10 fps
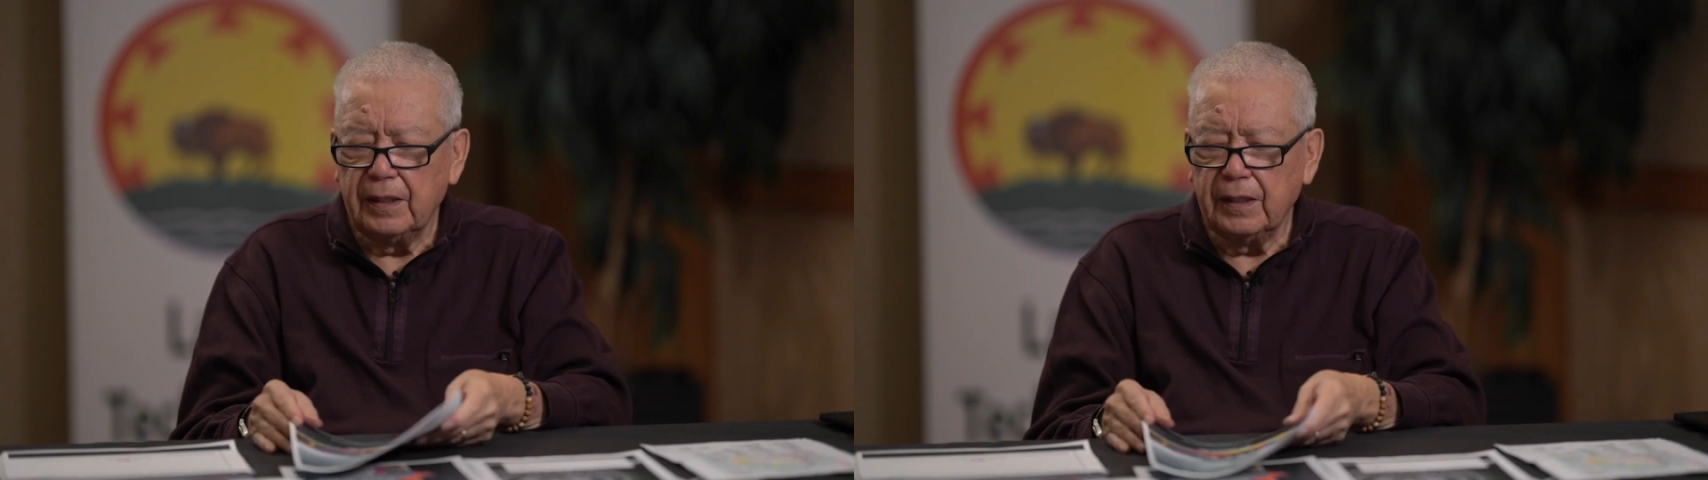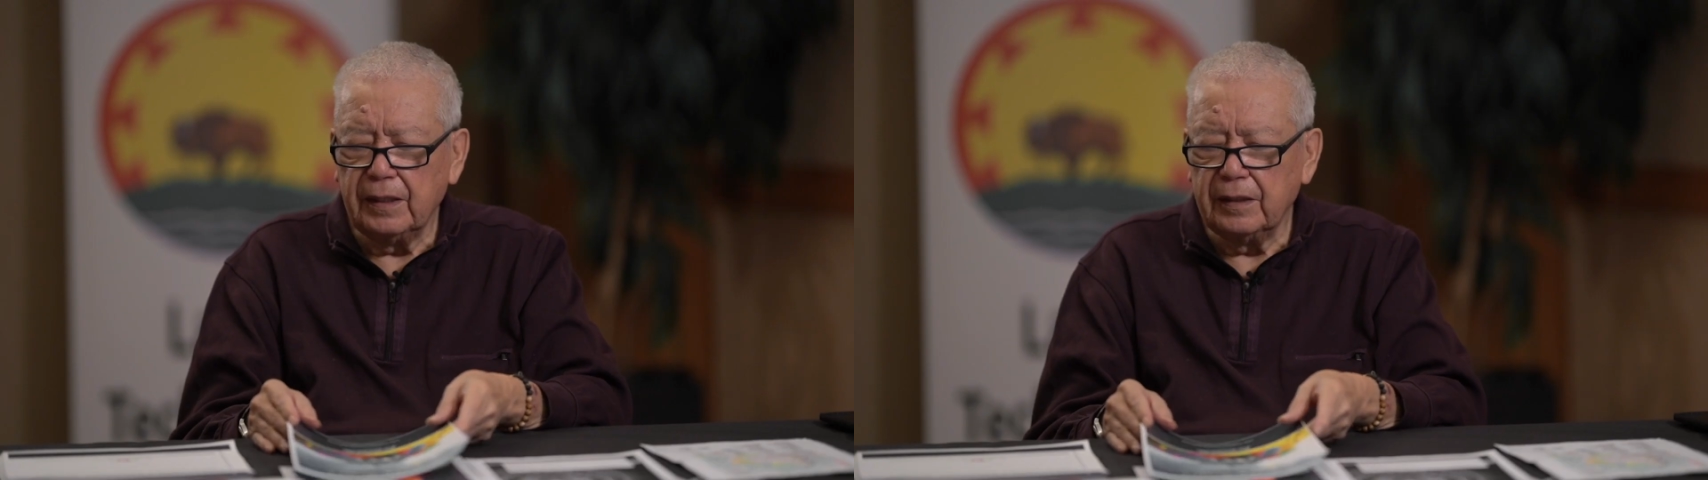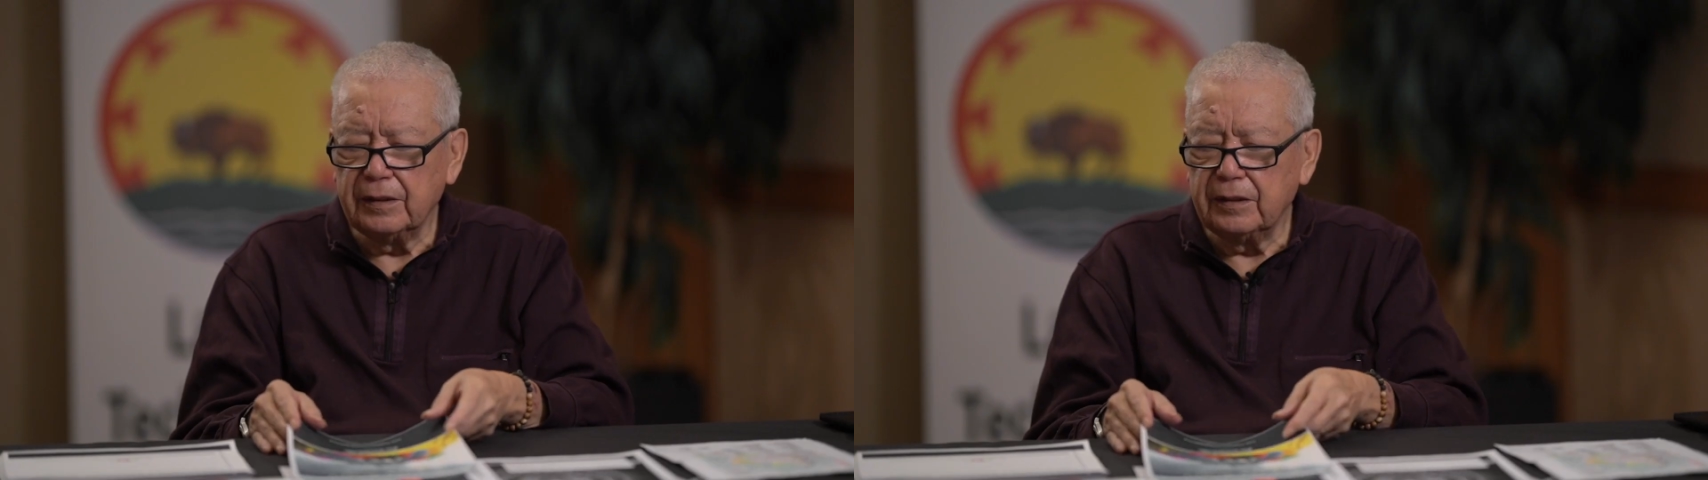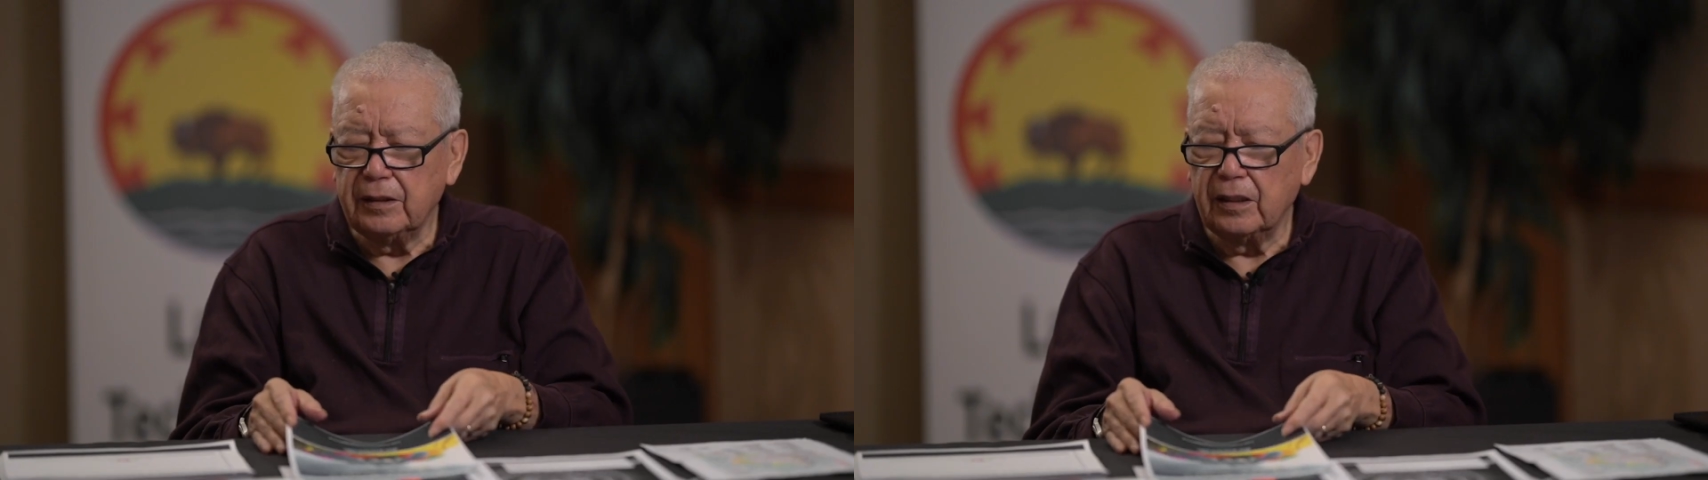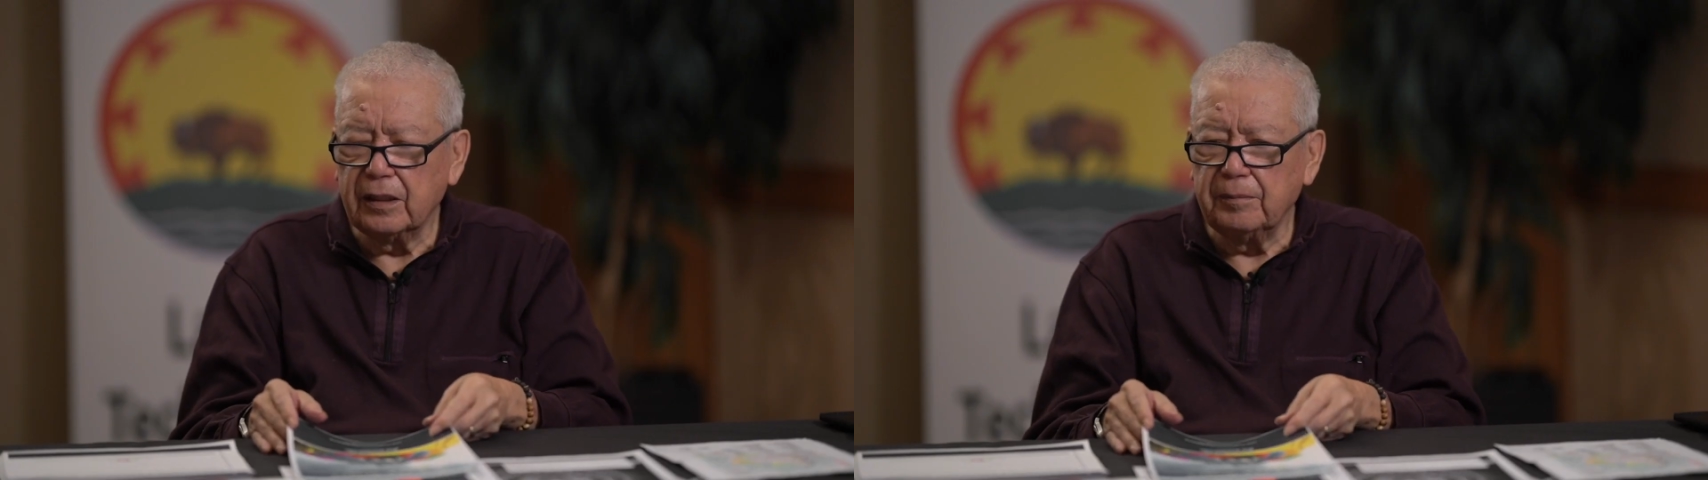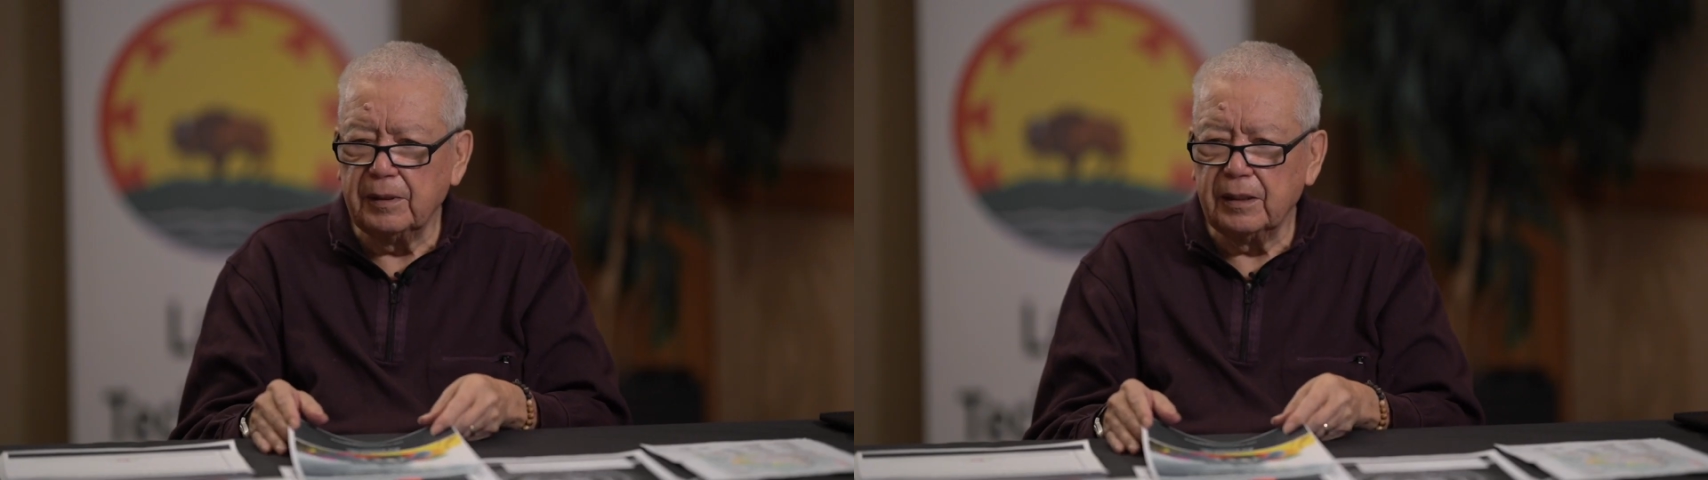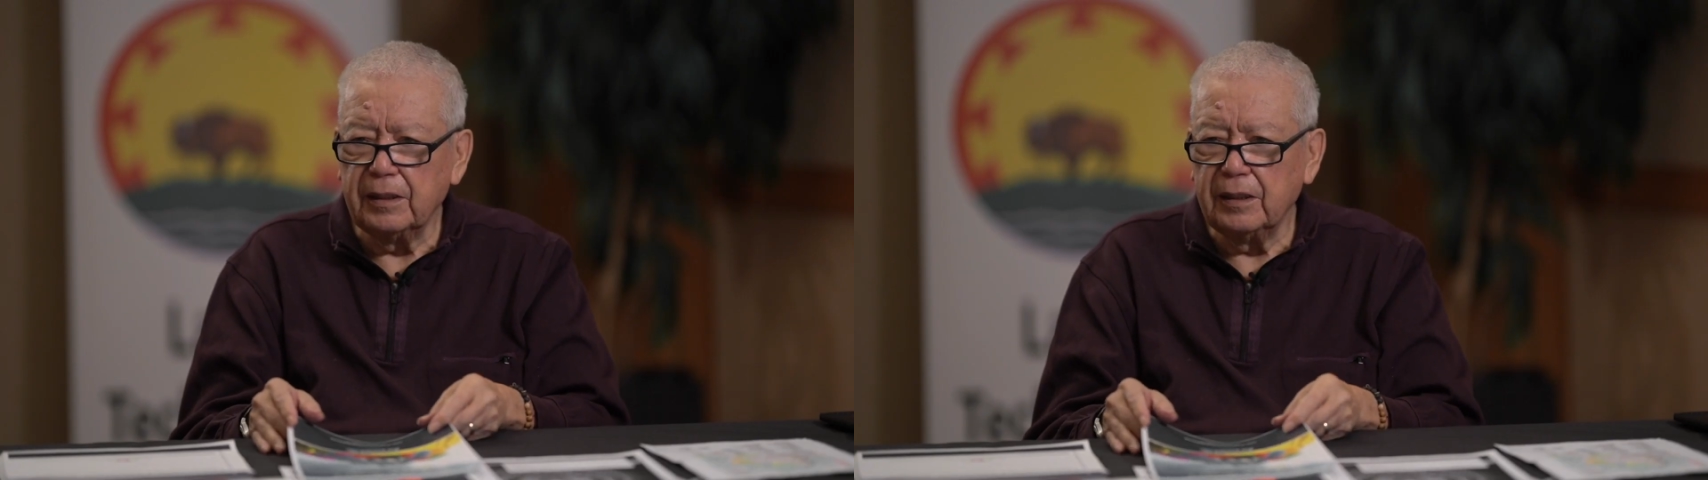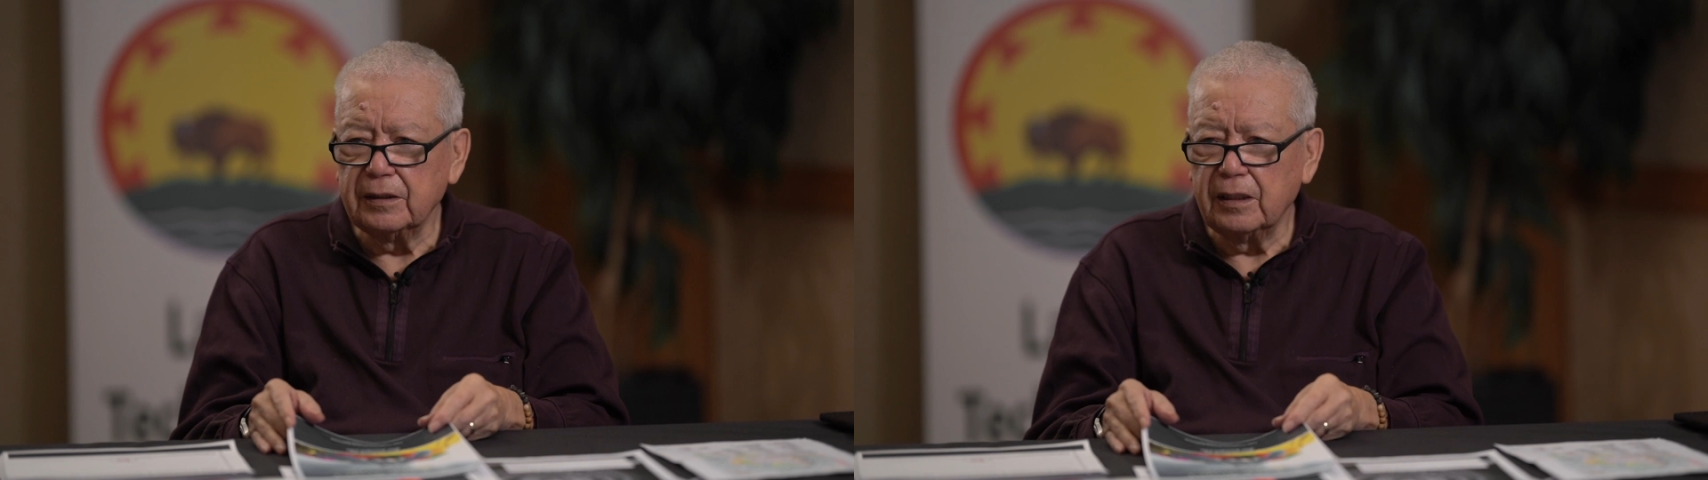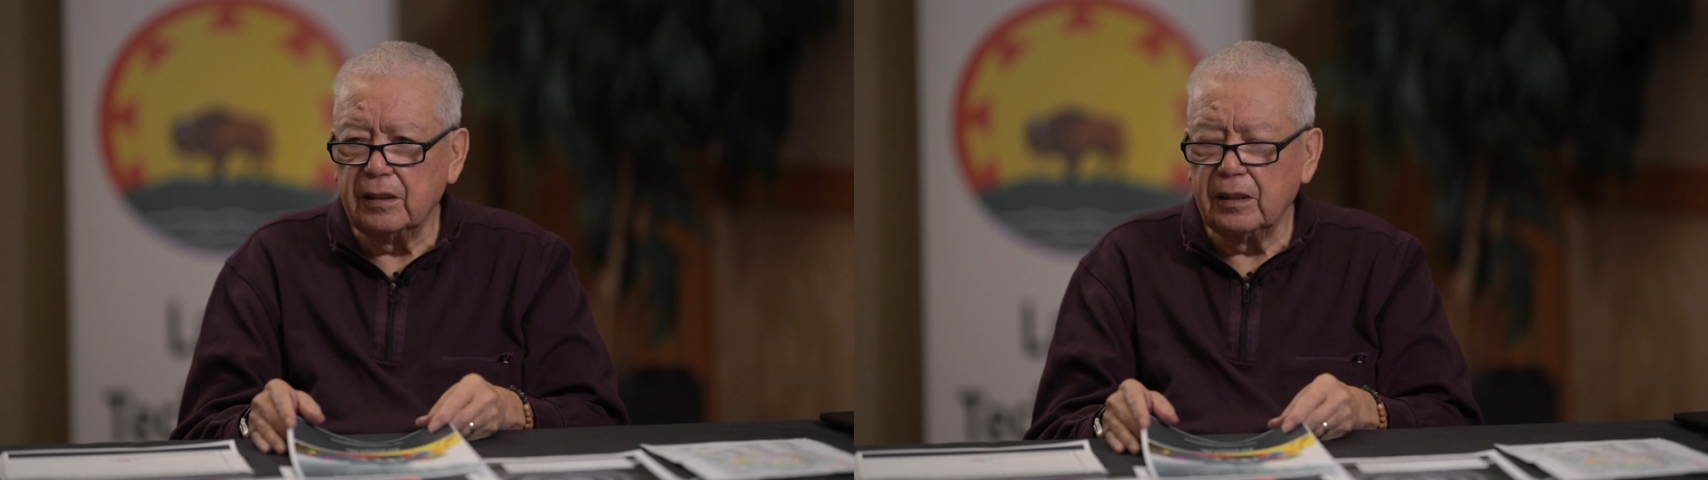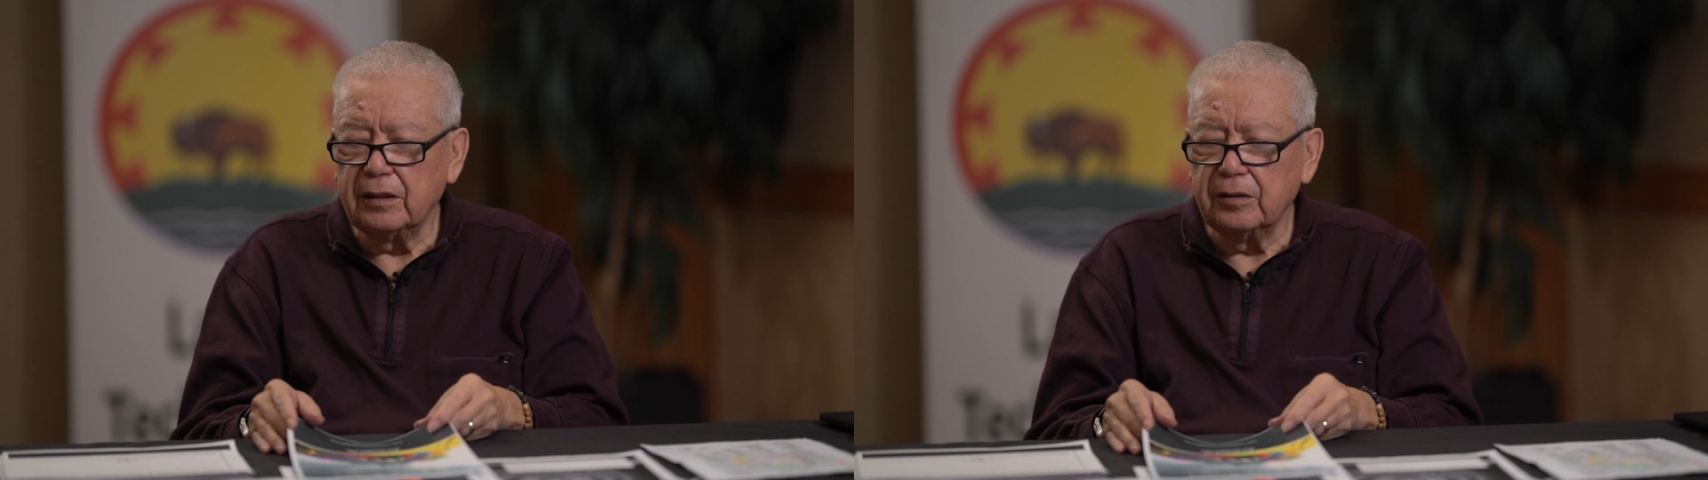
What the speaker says: And this document does a lot